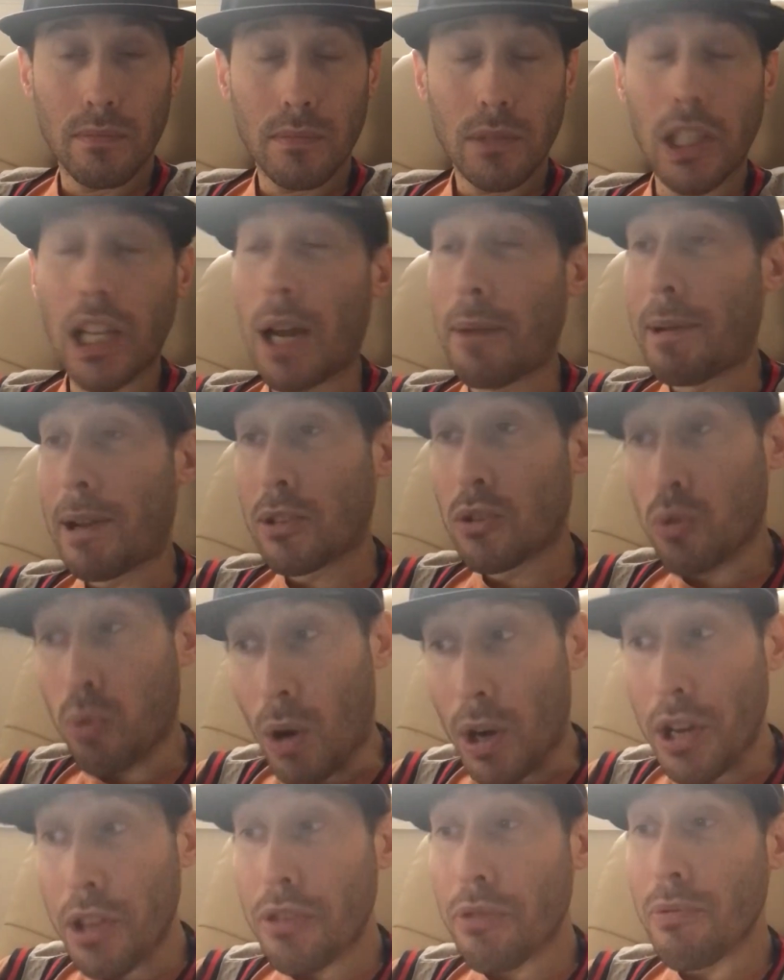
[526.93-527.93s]
You got about
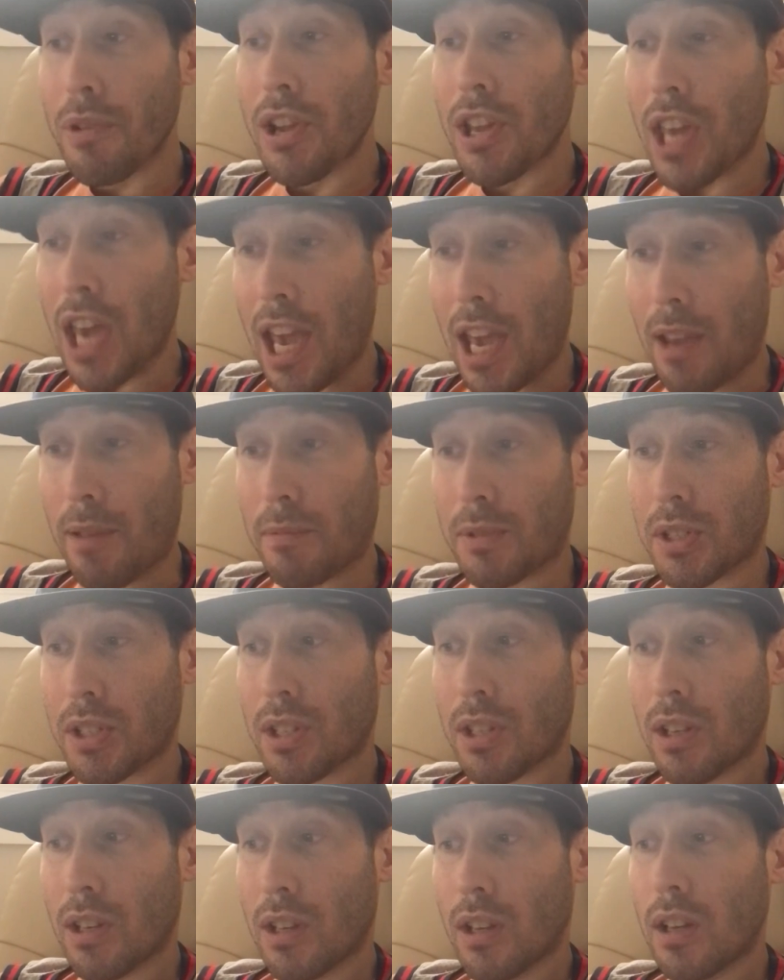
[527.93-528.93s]
23
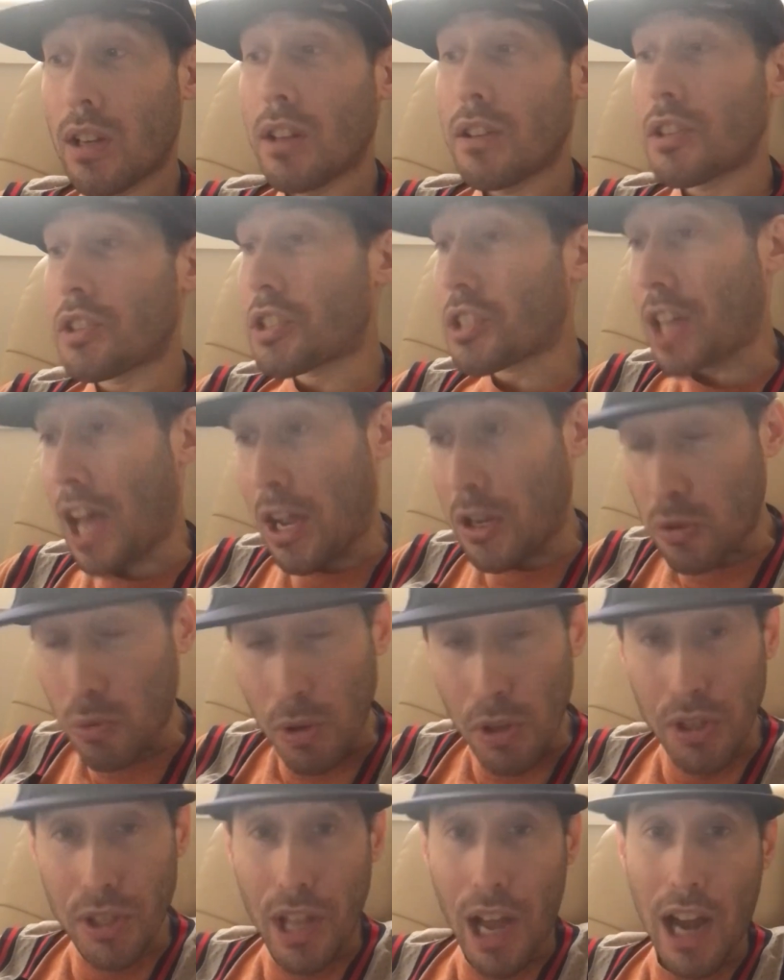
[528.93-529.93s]
games. The schedule
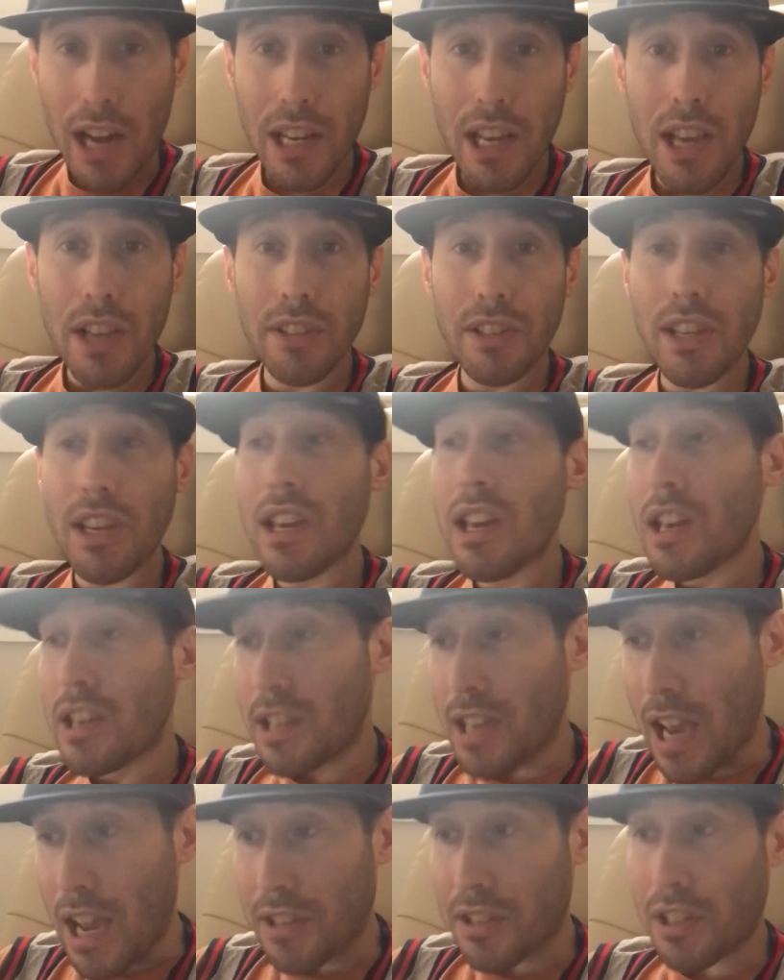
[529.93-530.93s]
is not easy.
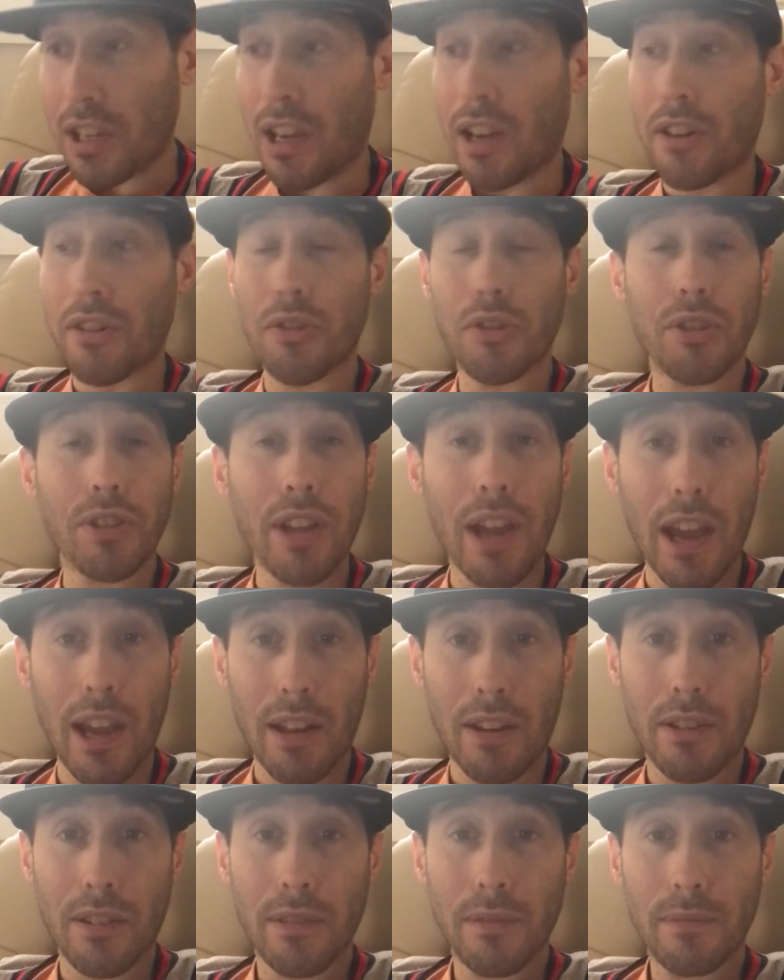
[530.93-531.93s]
Yes, I
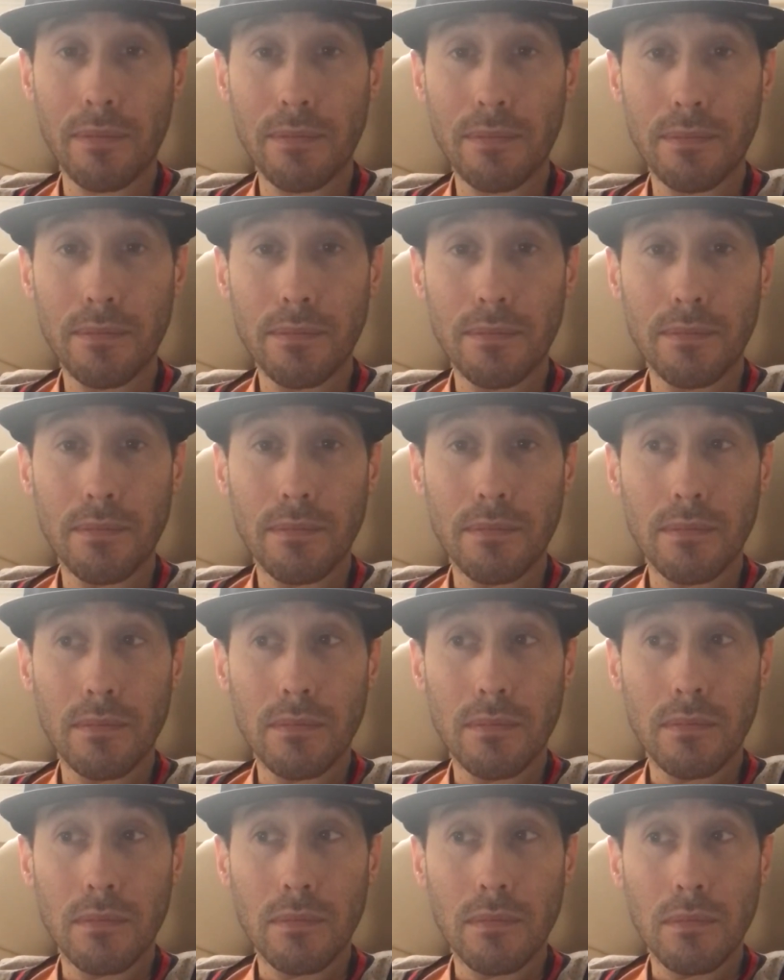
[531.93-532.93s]
understand.
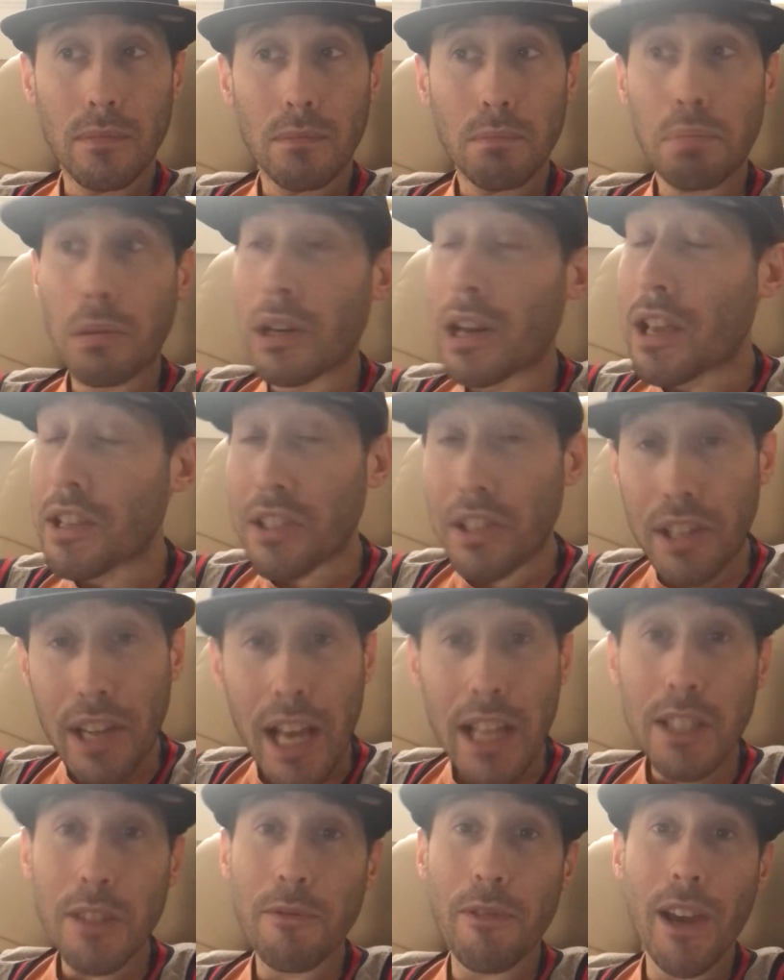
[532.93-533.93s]
But as a
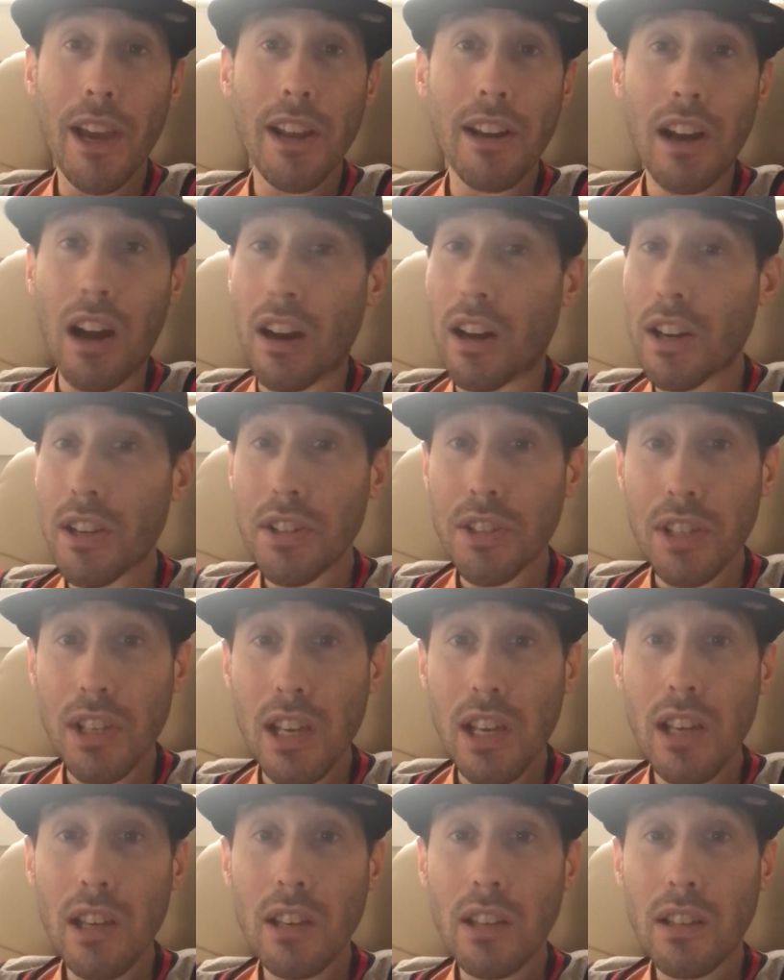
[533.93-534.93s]
Nets fan,
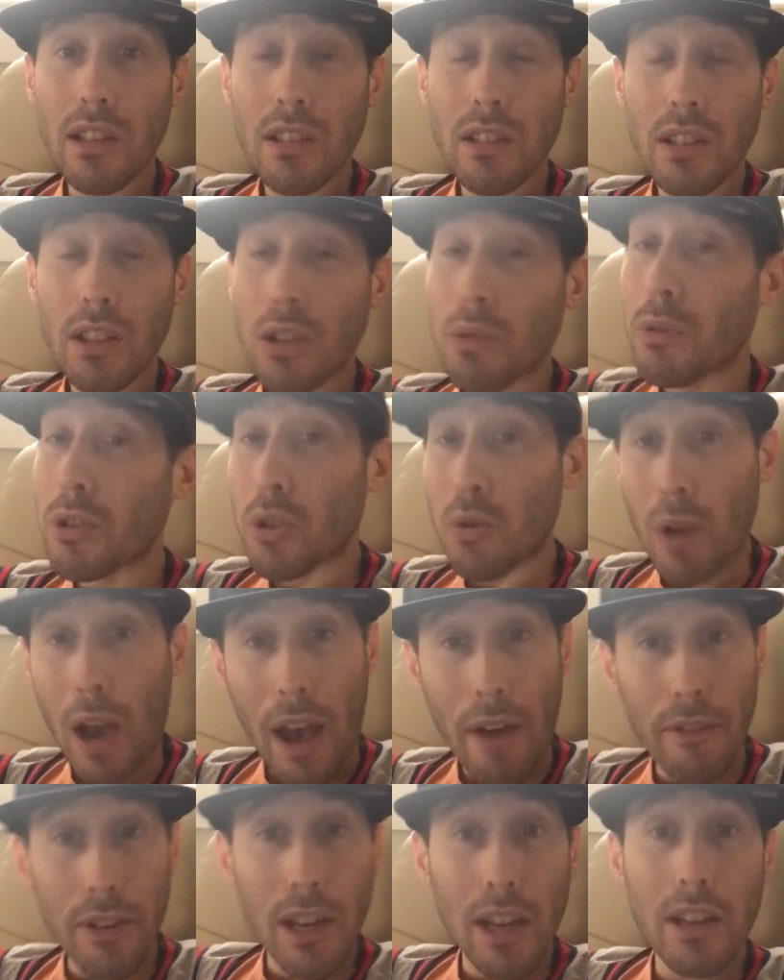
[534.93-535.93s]
honestly, would you
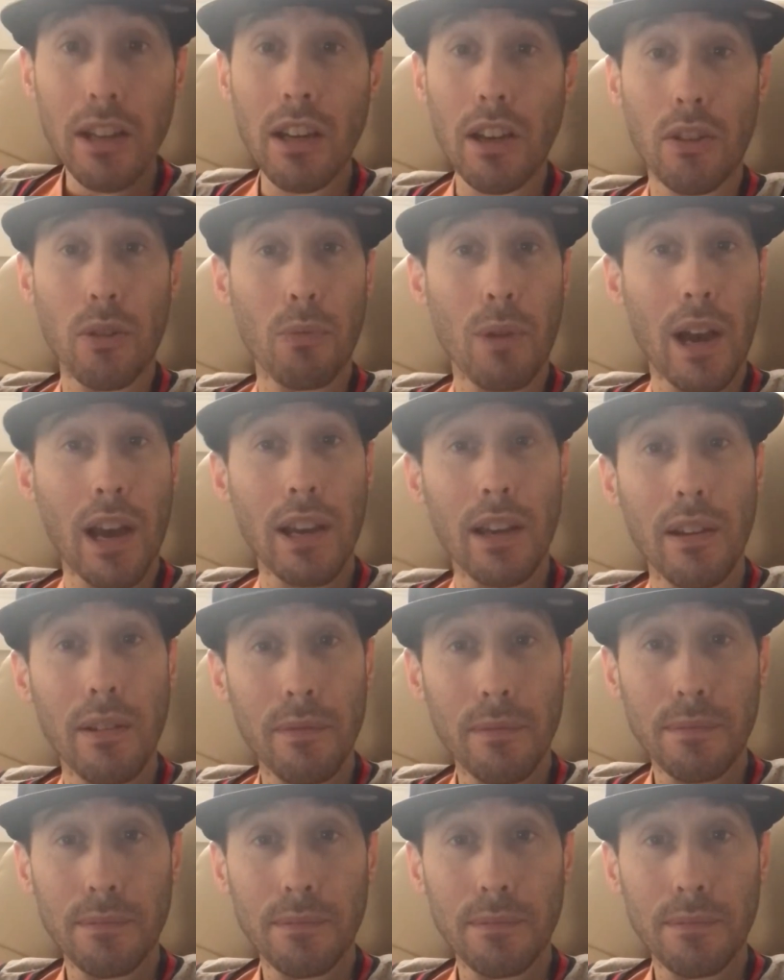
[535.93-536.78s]
have it any other way?